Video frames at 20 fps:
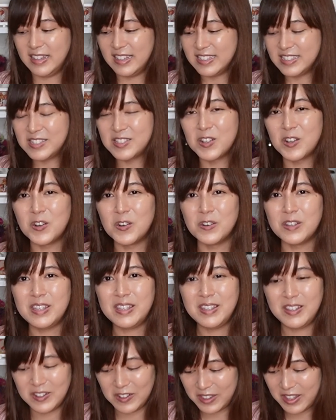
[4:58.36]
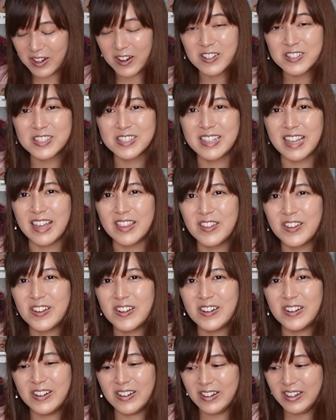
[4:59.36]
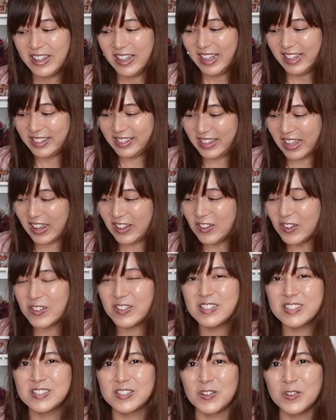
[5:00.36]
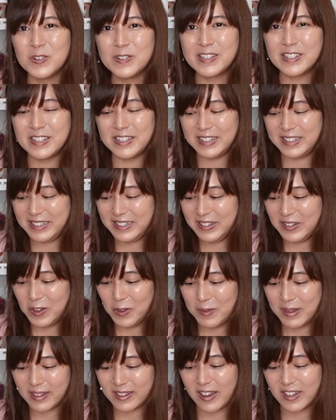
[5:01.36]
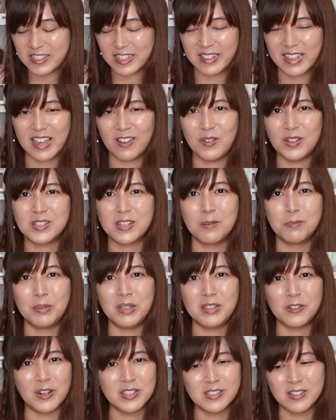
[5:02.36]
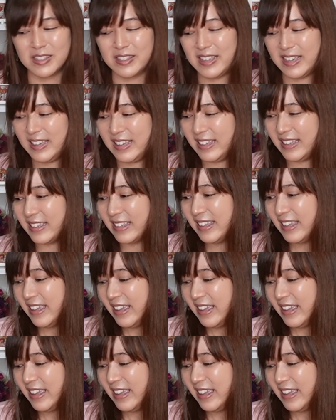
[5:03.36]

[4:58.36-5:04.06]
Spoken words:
So here they are together. They look so good. Oh my gosh, I can't wait to complete the rest of the gang.